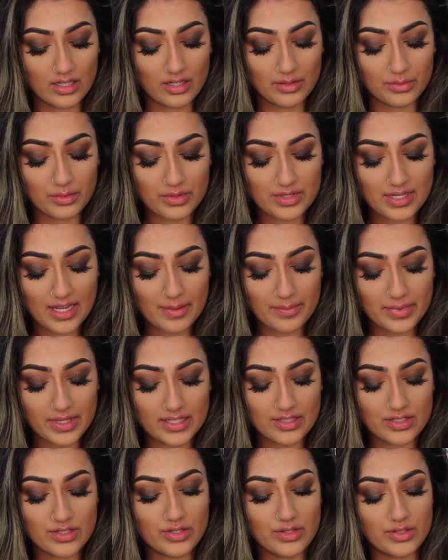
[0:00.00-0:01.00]
I will tap
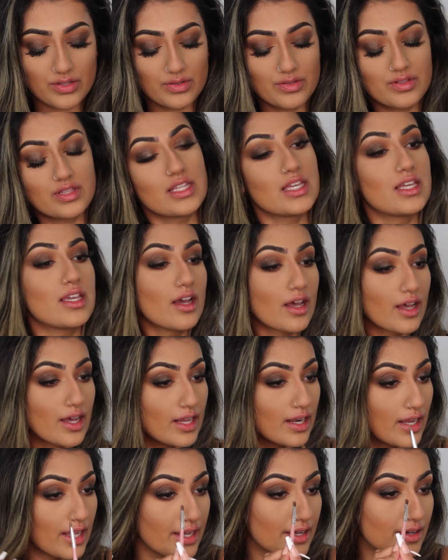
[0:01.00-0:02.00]
into the
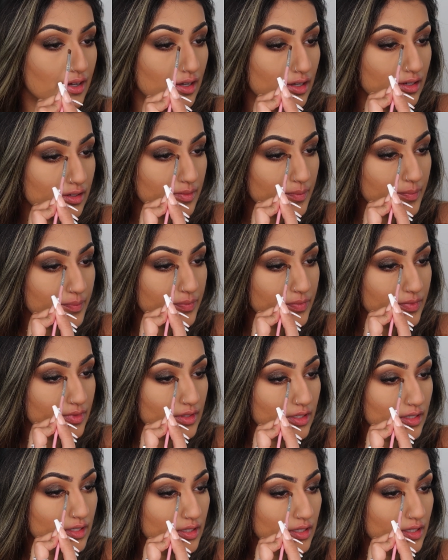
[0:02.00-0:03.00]
highlighter. I'm
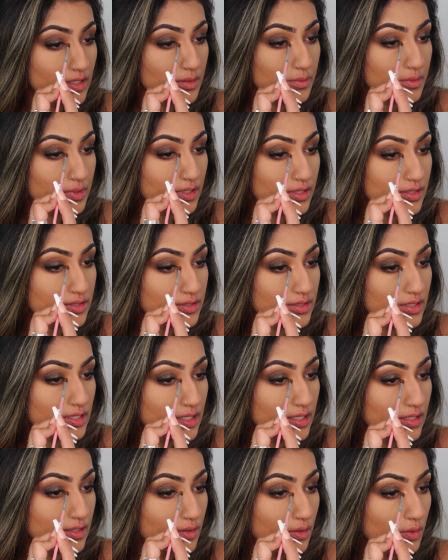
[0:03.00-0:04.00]
going to do the
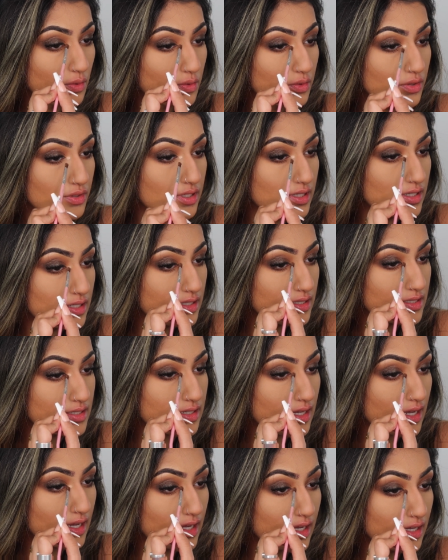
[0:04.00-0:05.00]
inner
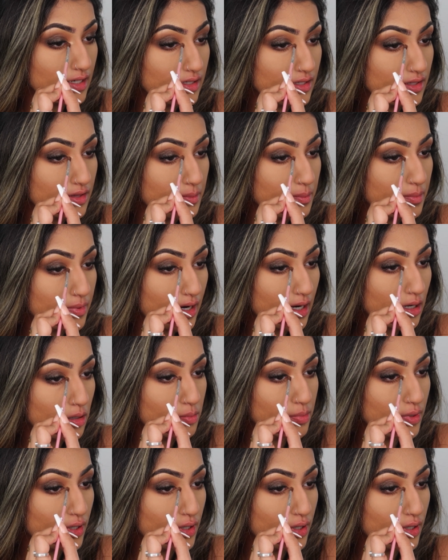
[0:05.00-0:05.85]
corners and the brow